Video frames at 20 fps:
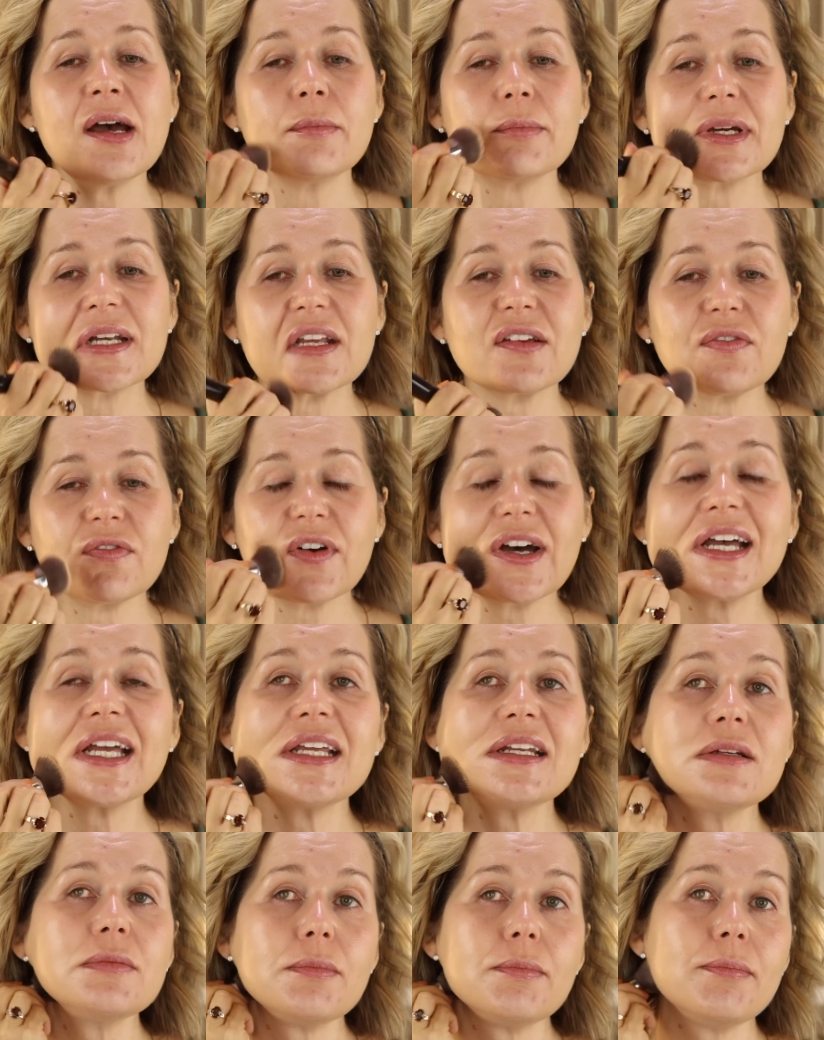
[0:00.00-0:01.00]
But I
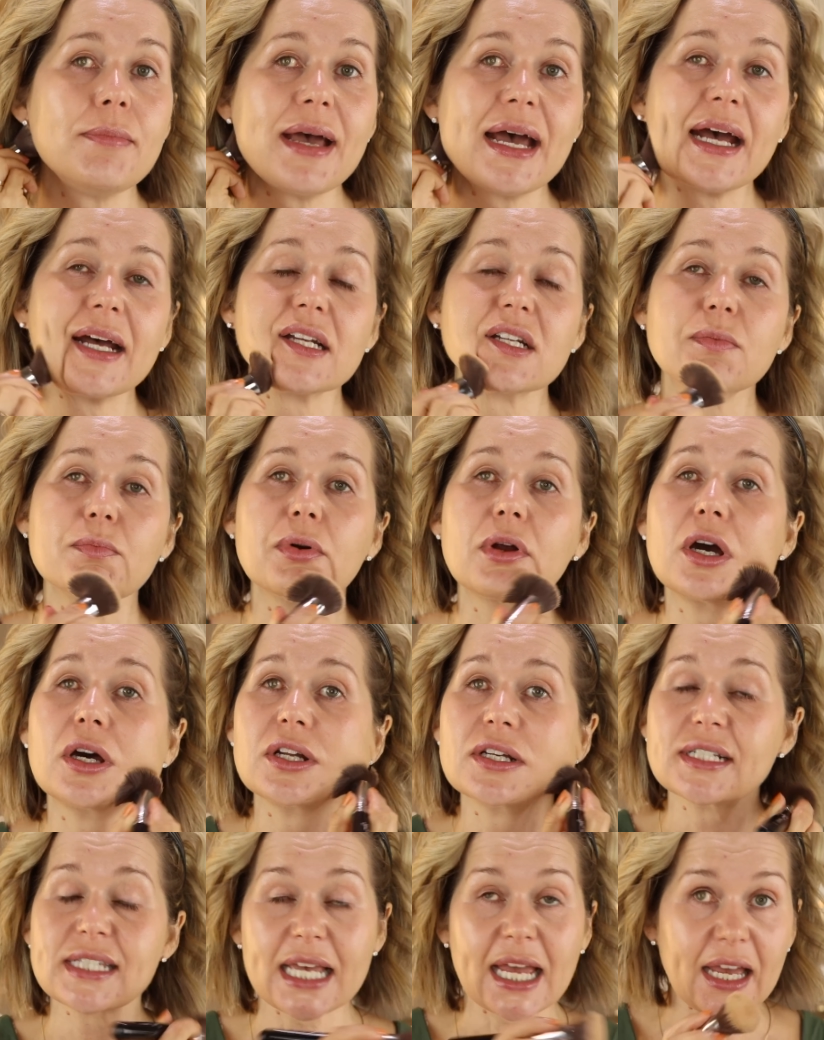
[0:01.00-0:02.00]
find matte
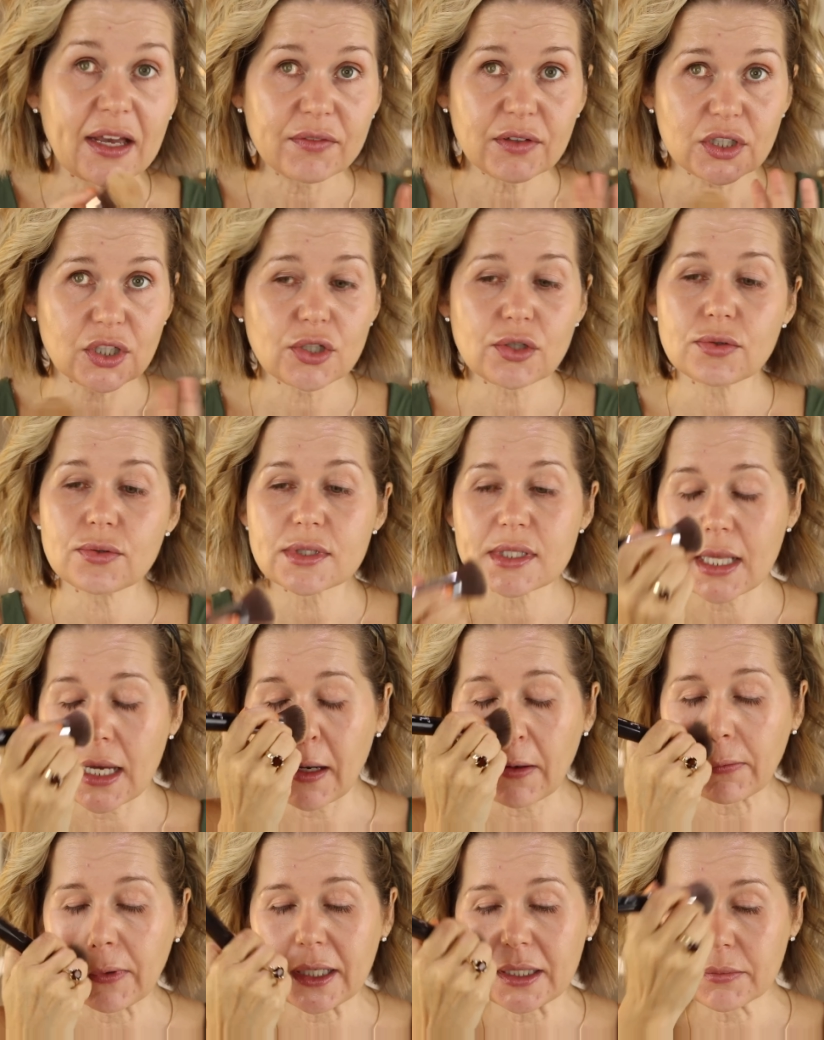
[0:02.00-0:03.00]
products, I haven't used
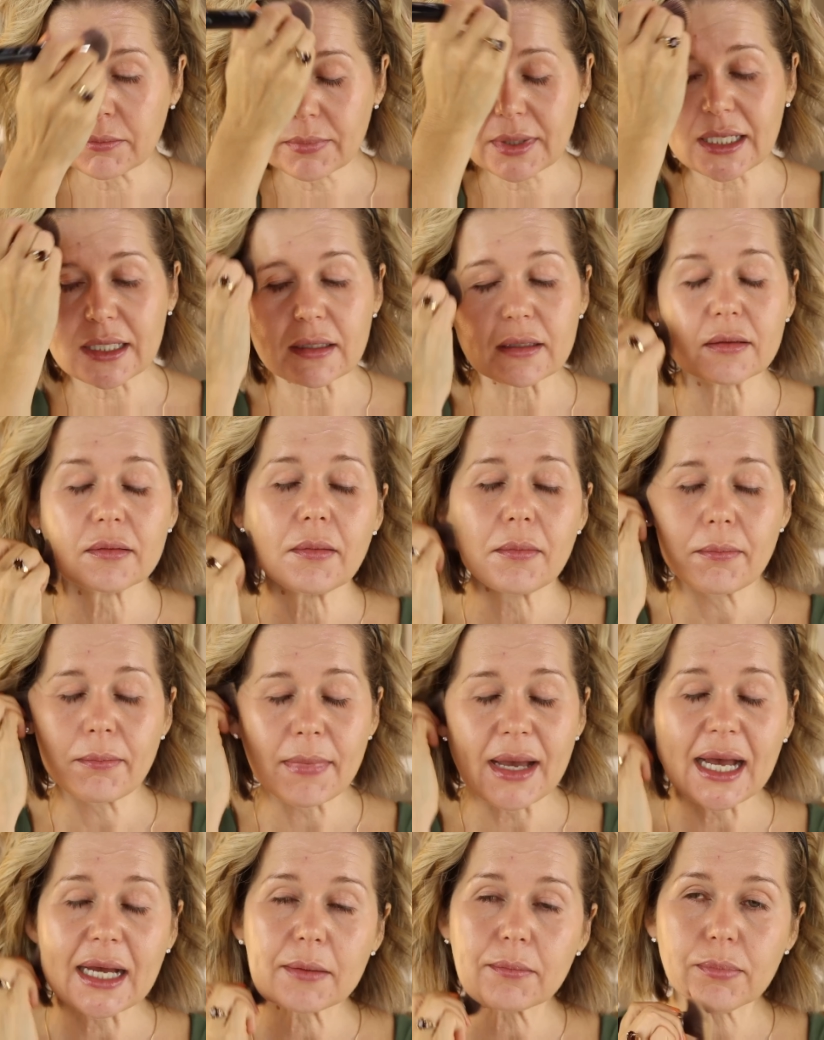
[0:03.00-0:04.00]
that one, but
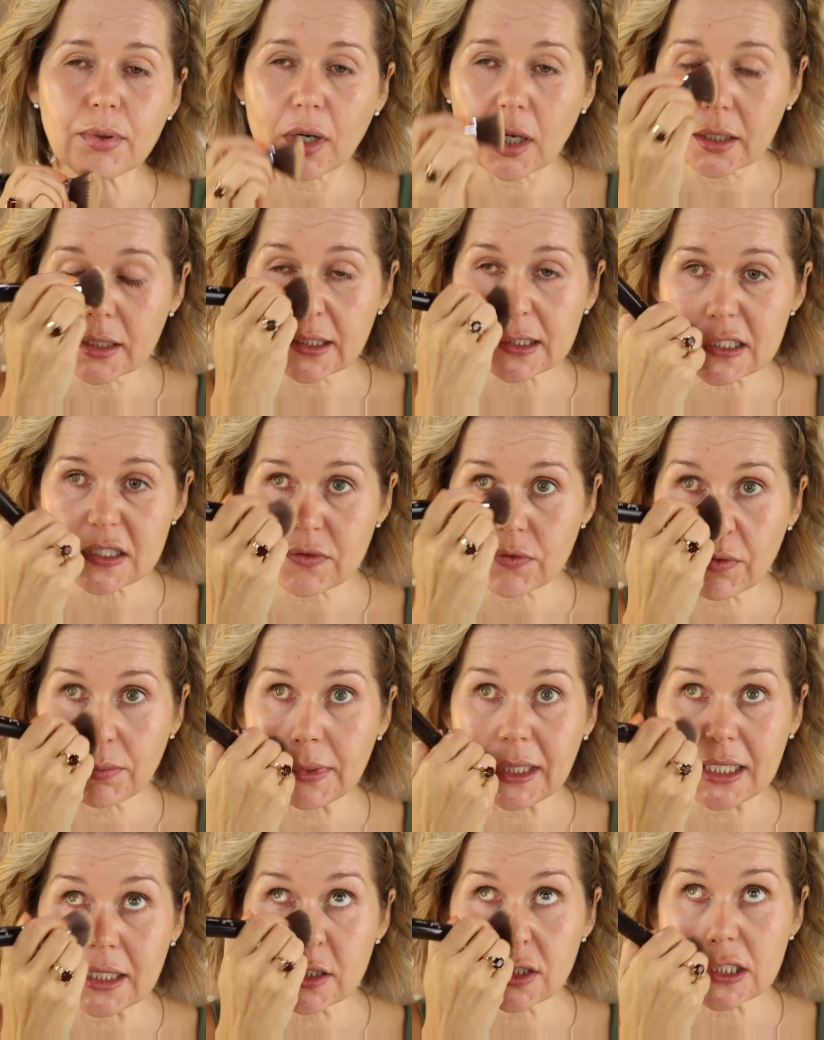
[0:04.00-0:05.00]
matte products for
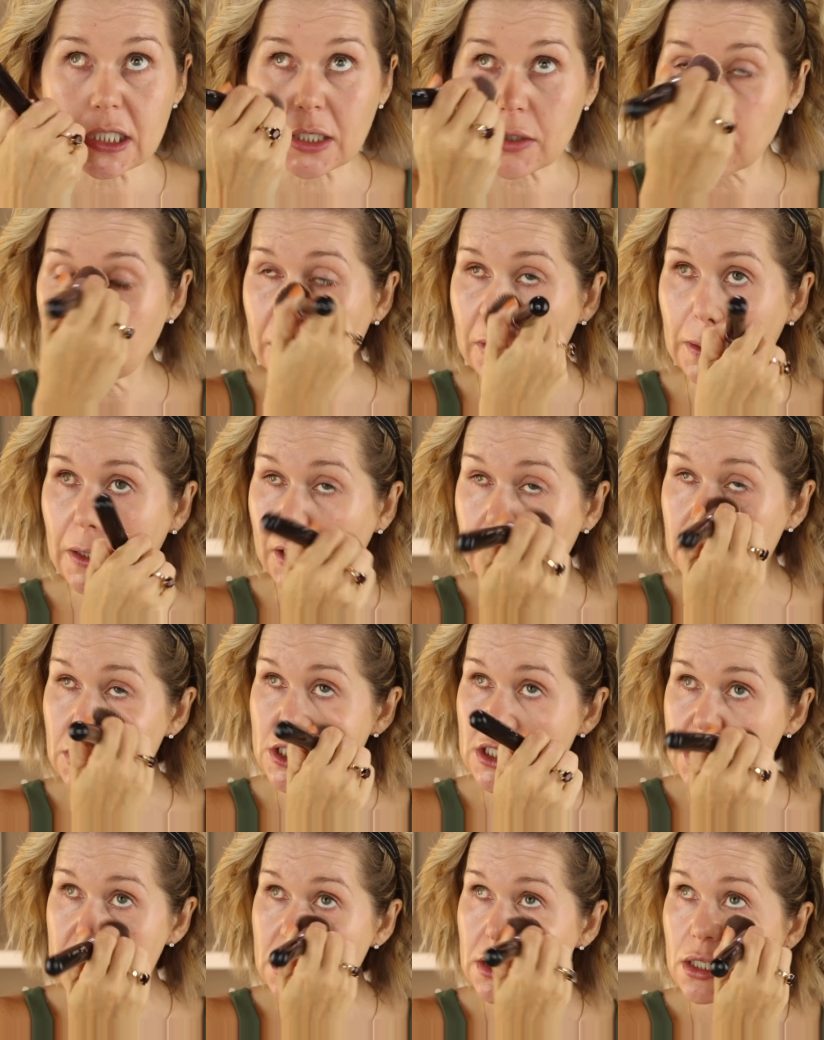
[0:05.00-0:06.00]
me in general are
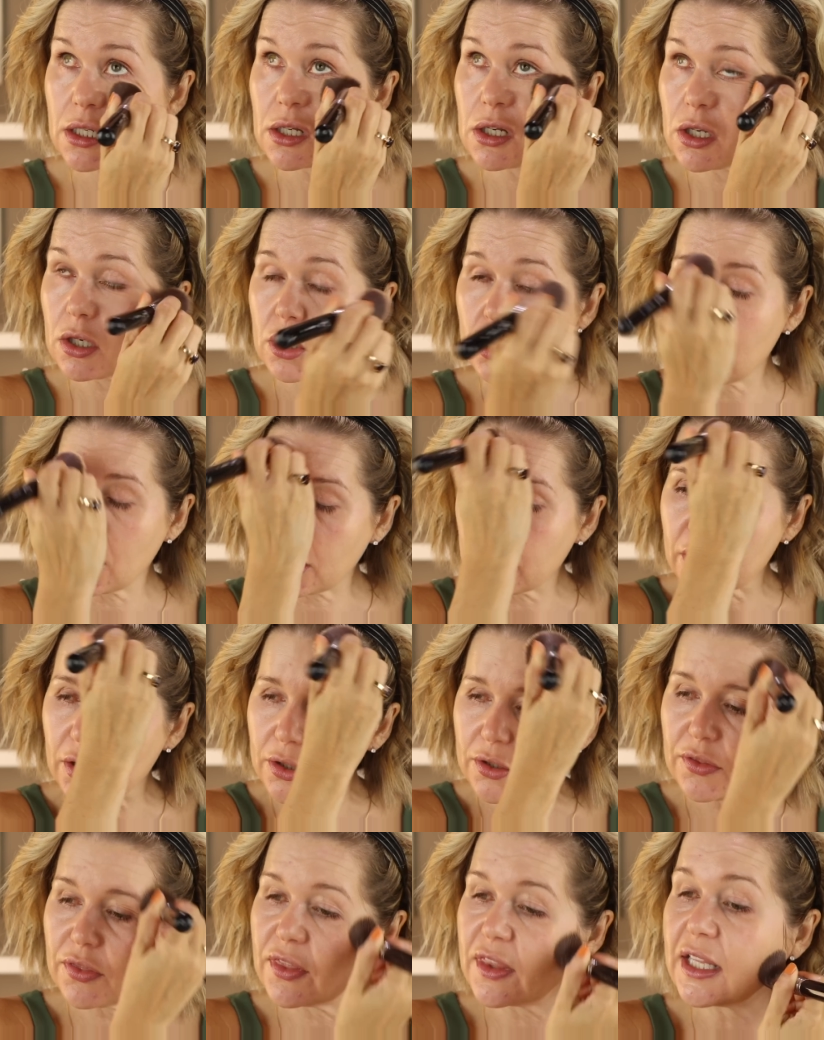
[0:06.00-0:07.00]
just not a
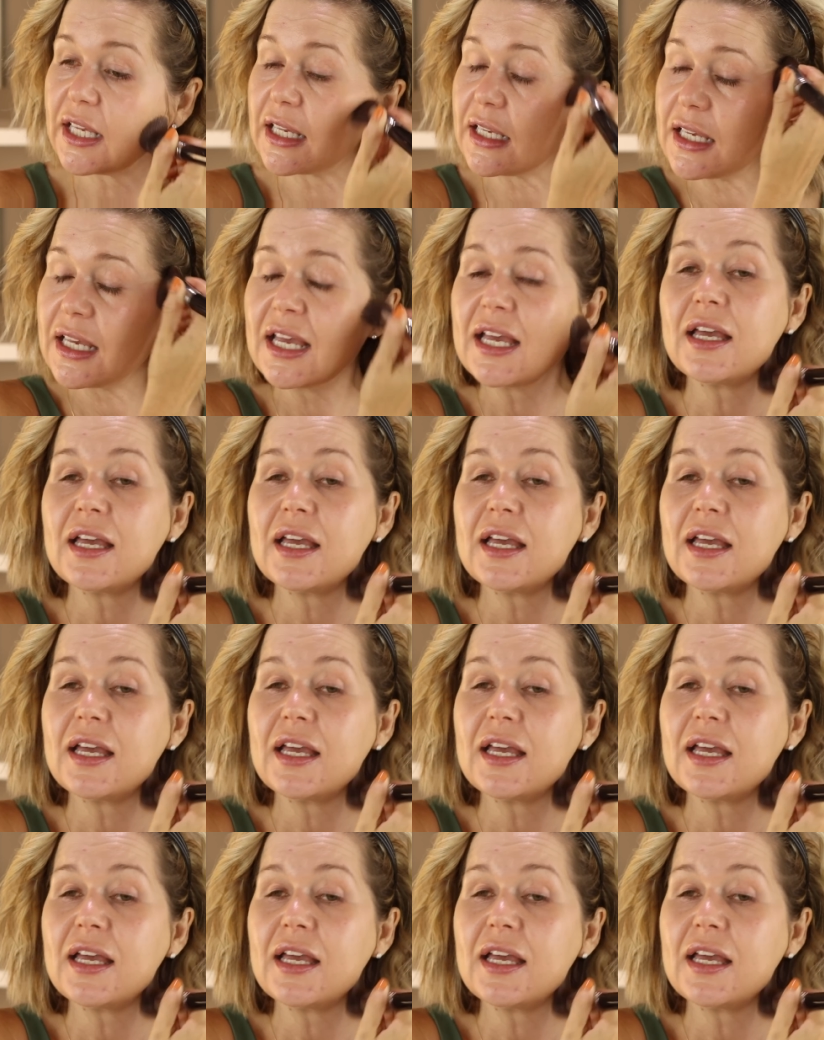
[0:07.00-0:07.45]
good thing.